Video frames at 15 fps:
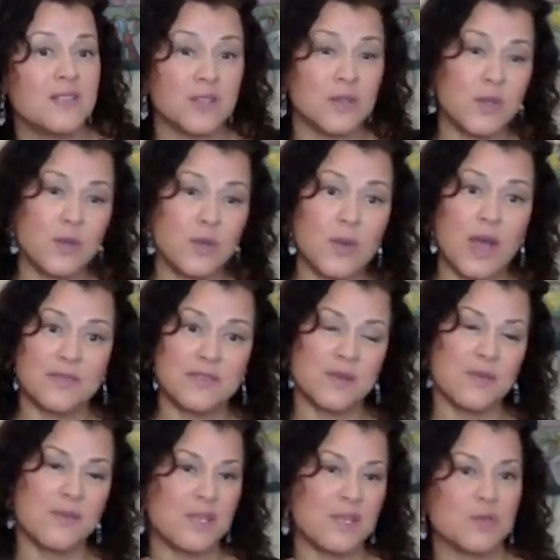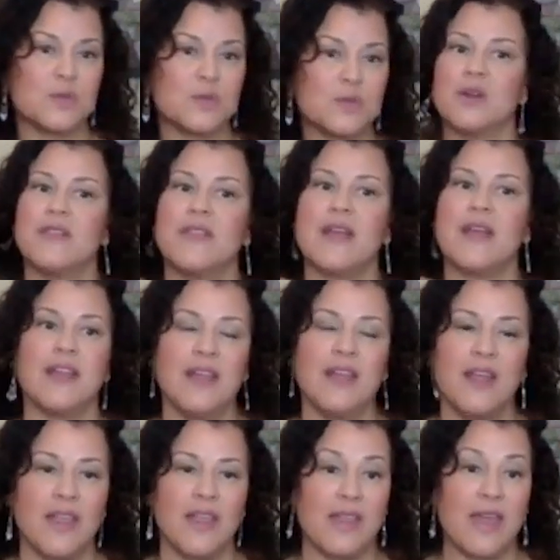And so you have to make sure
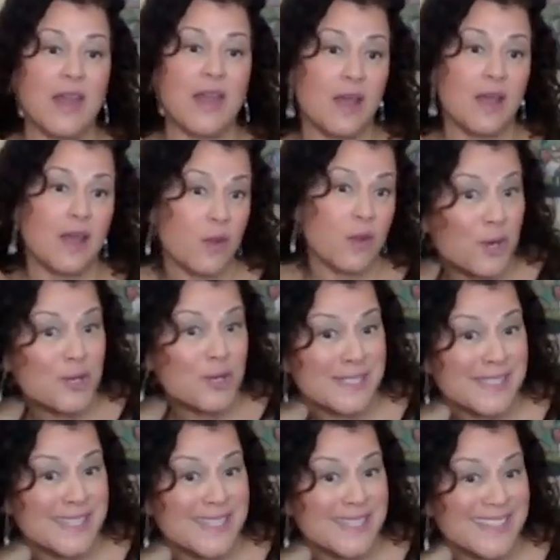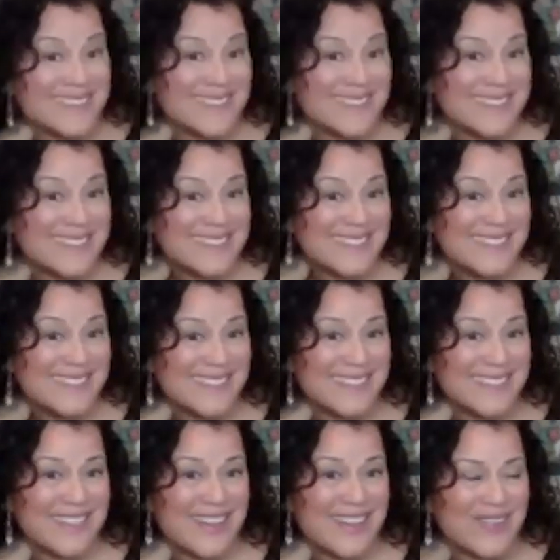that that other person,
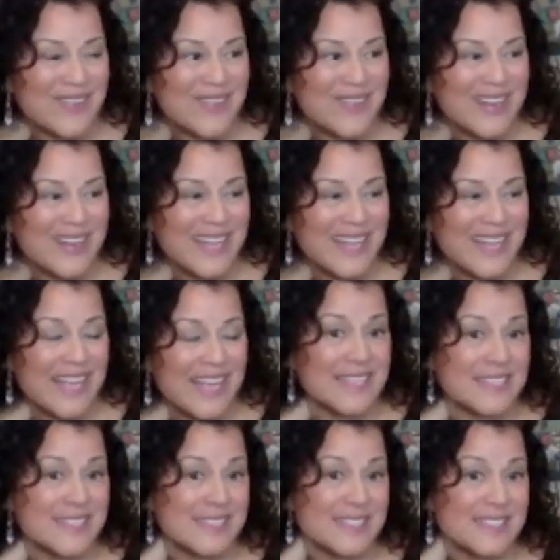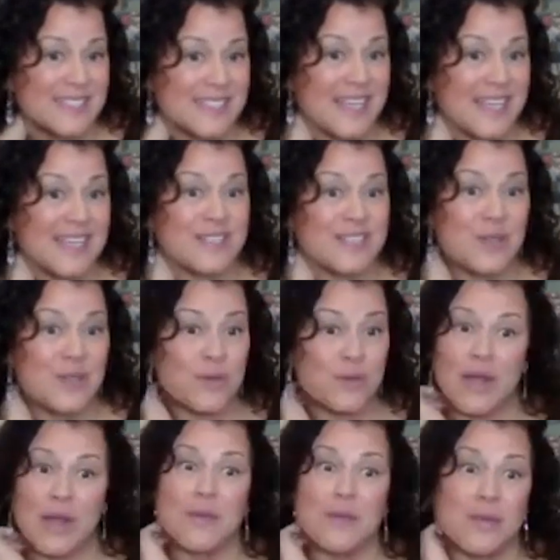you know, is
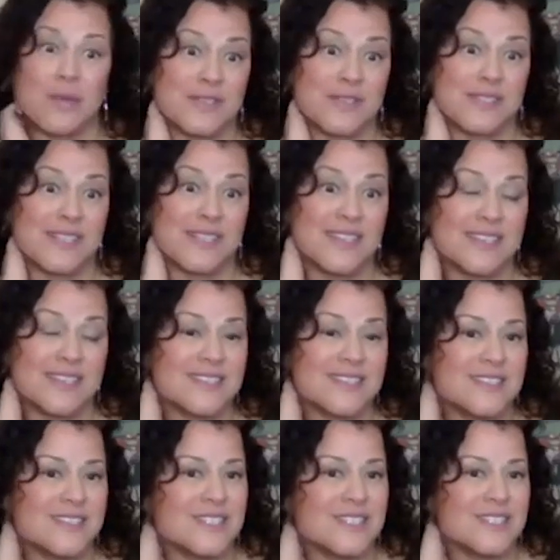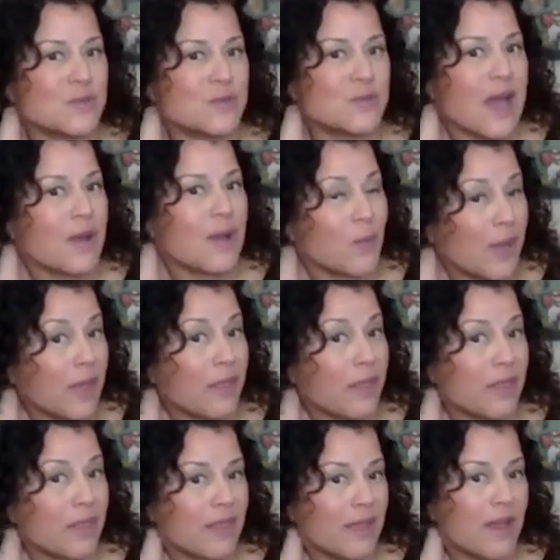the right person to do that
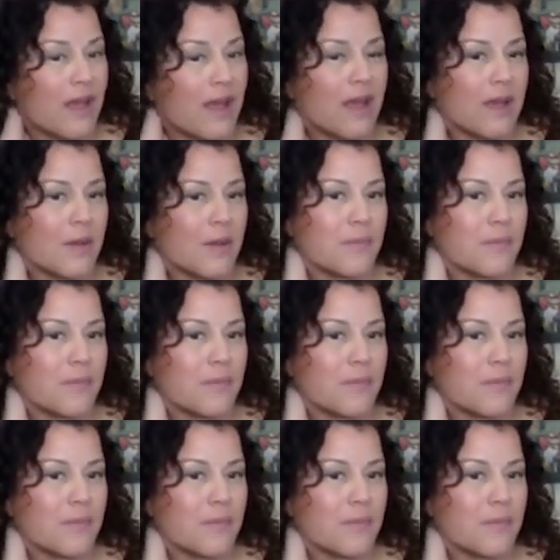with,